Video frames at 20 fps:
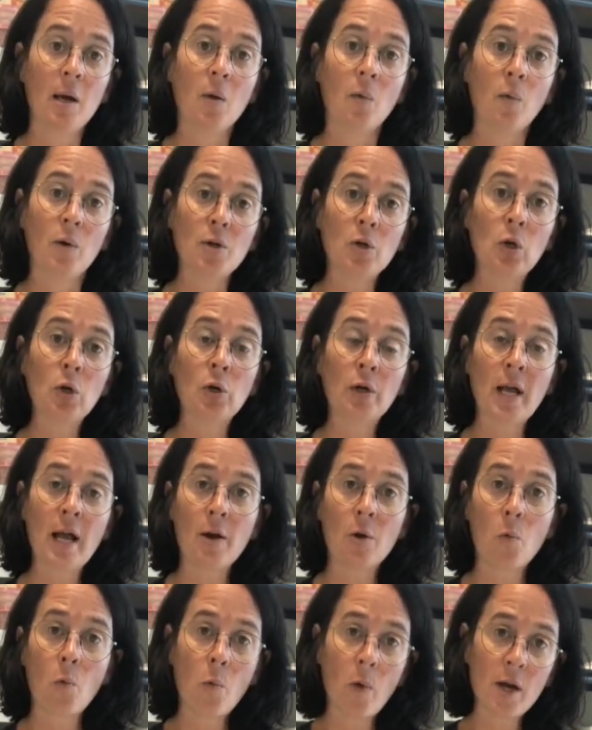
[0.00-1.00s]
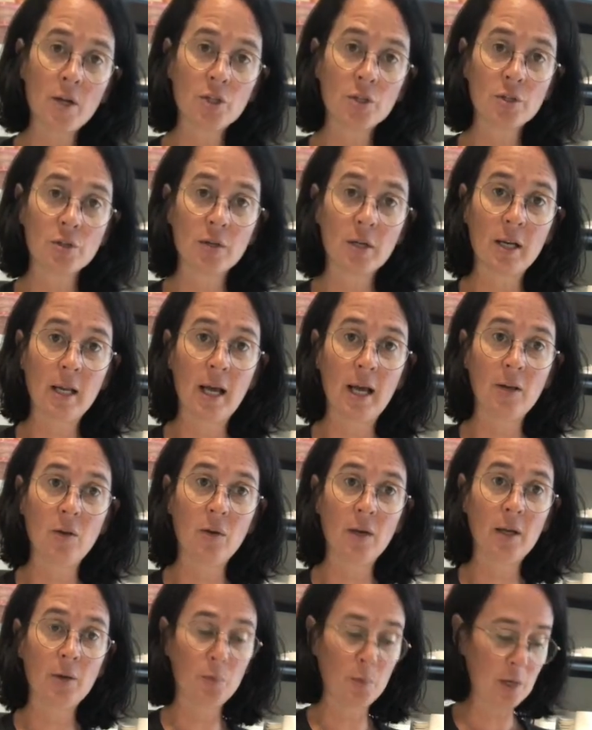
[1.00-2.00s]
when you learn how to wedge your clay, you
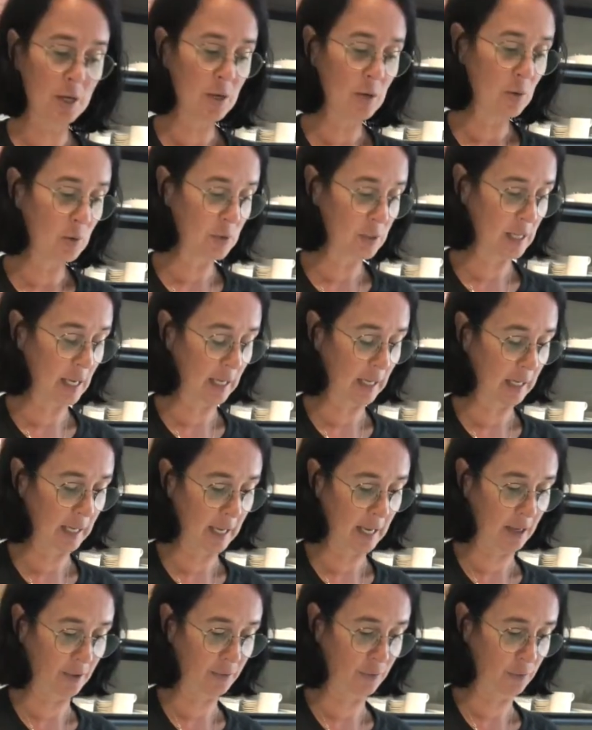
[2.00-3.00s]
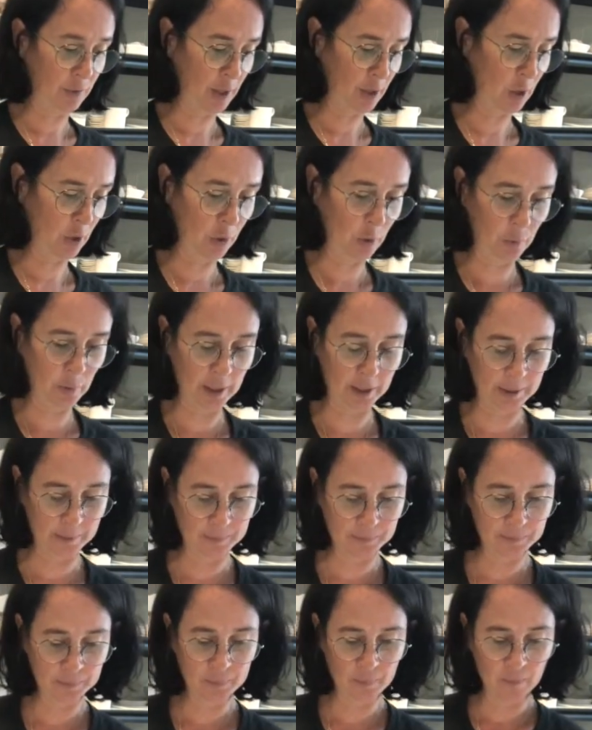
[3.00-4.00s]
can reuse that clay for another one.
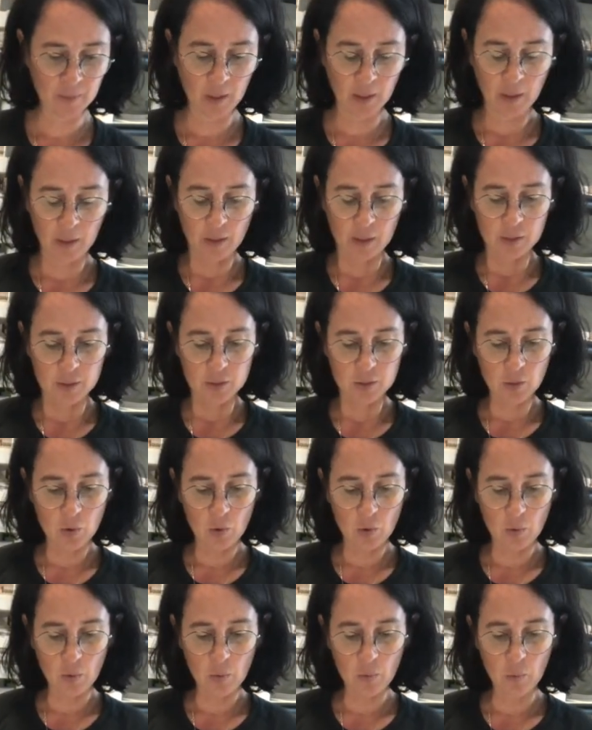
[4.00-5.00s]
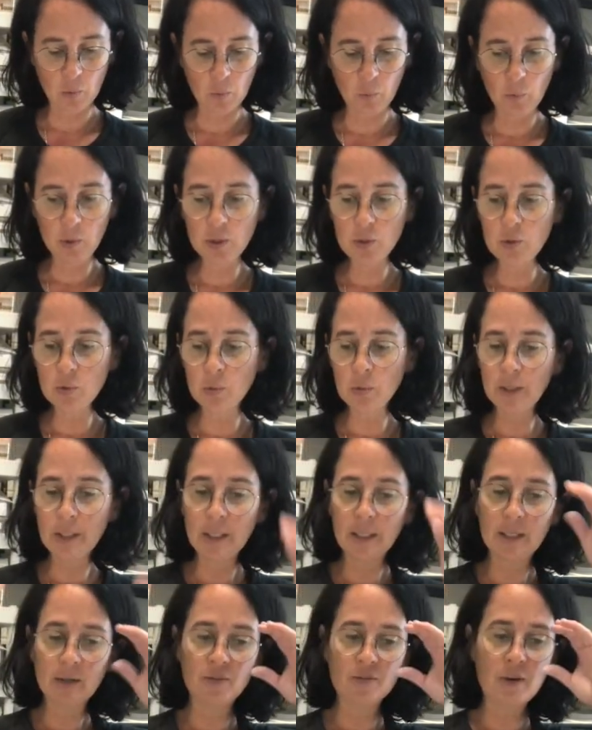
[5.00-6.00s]
So we do
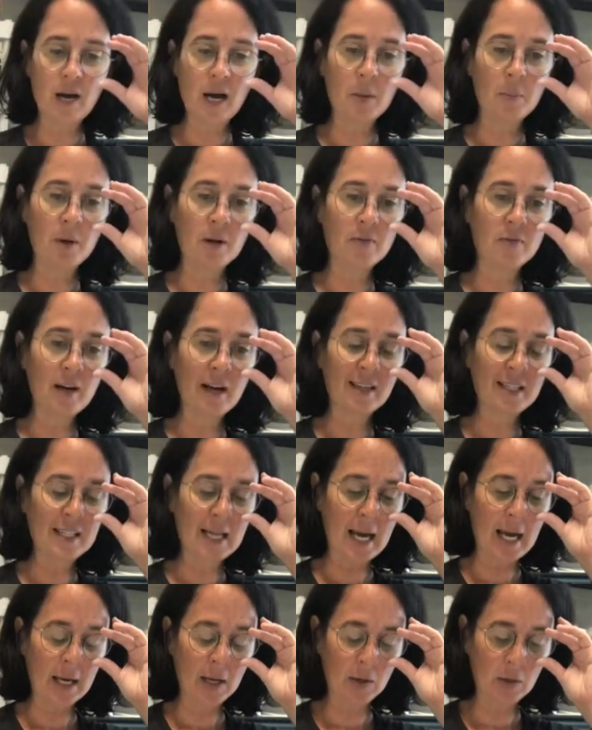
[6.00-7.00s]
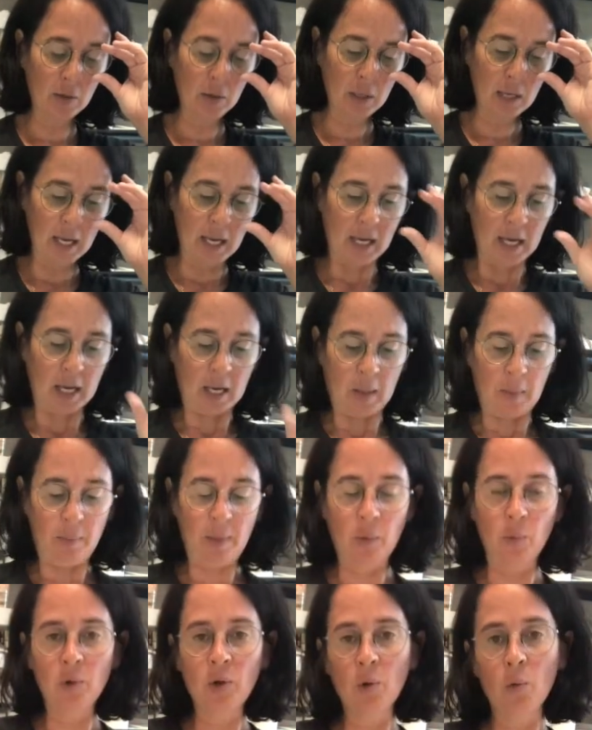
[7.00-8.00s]
need a 5x5 tile,
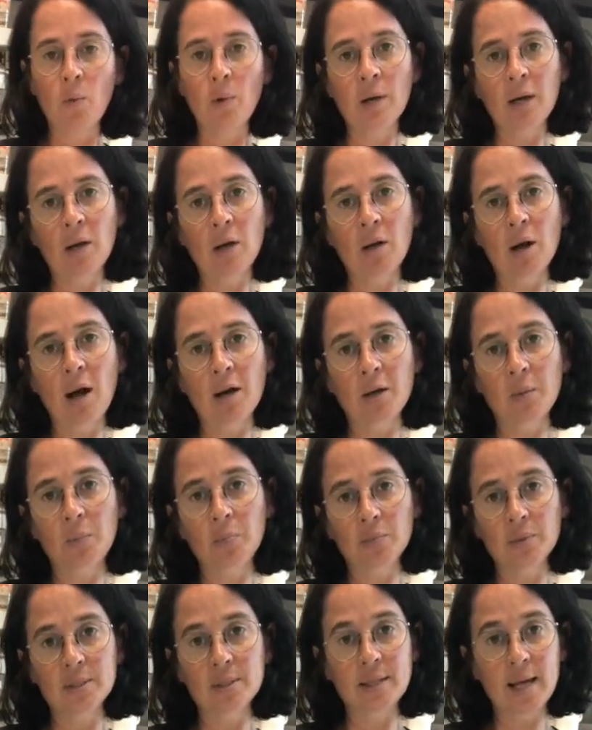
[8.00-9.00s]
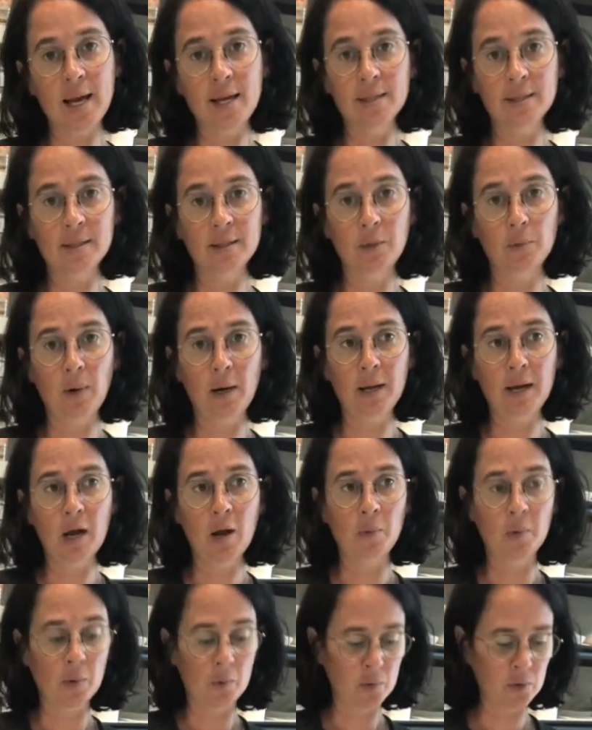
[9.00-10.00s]
but we don't want to cut it precisely right now,
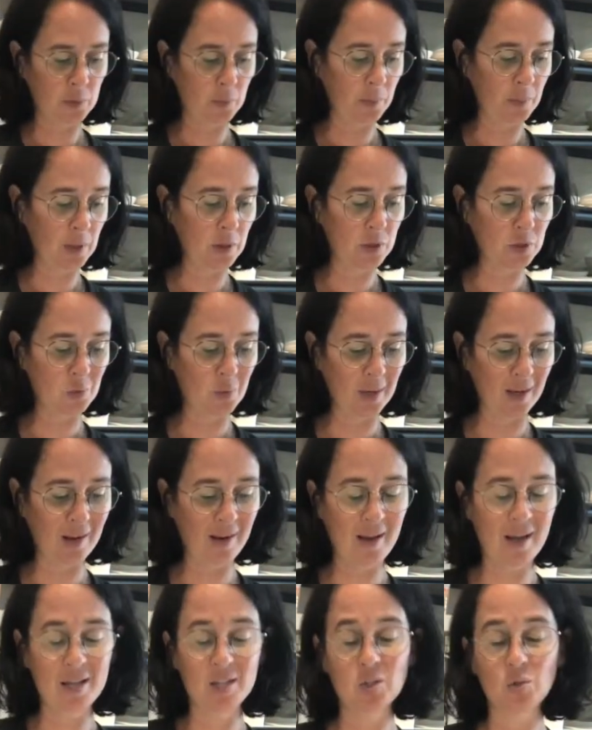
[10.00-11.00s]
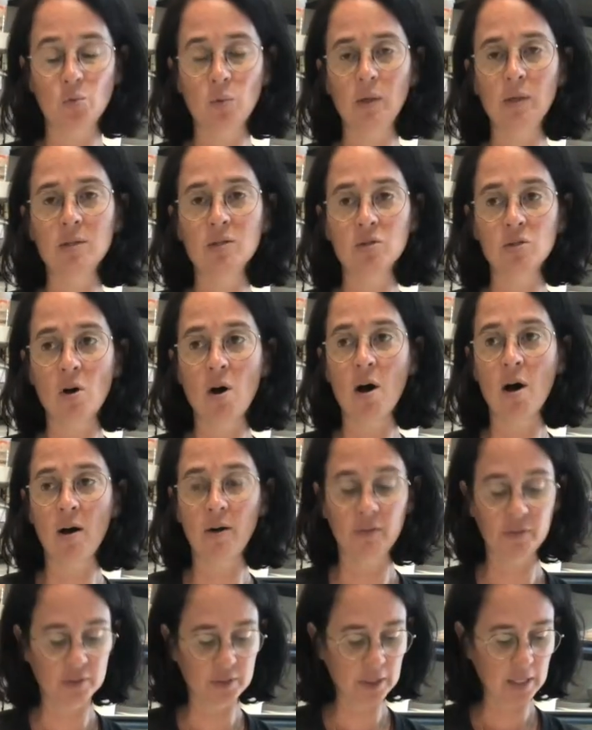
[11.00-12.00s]
because when clay is really
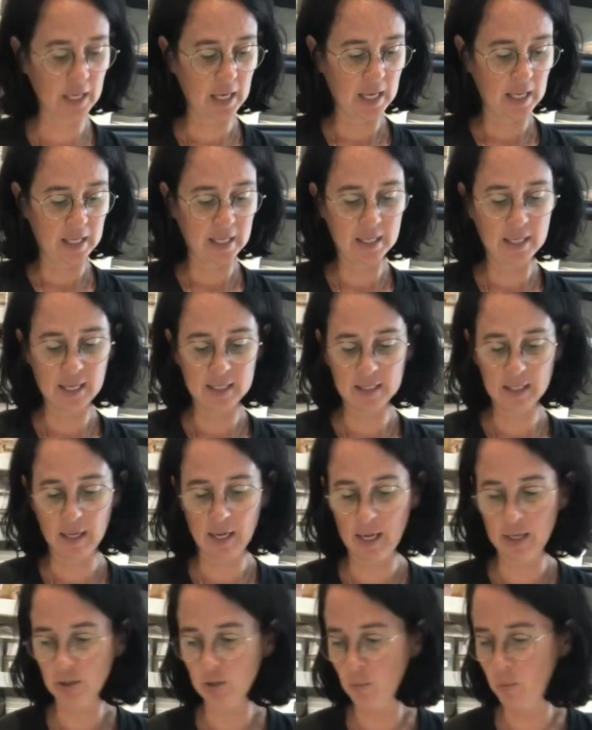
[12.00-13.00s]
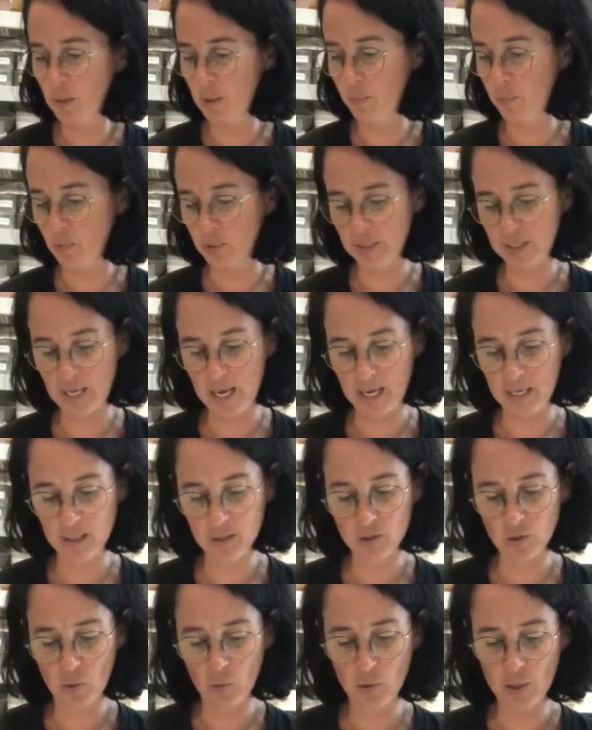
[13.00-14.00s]
soft, it doesn't like to be precise,
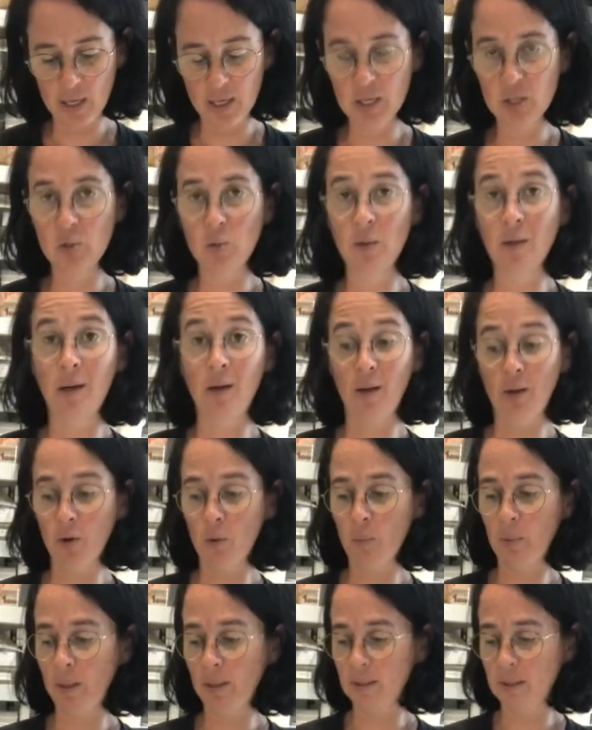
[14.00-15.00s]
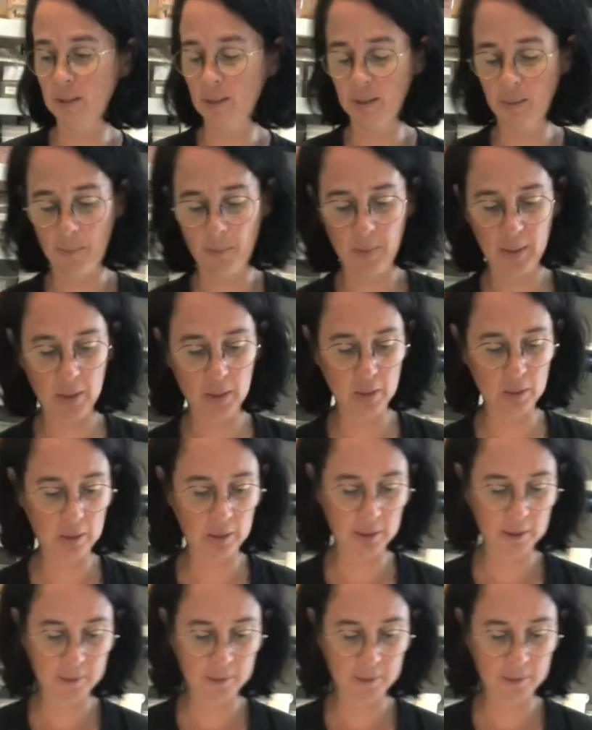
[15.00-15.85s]
so we're gonna do it a little bit bigger.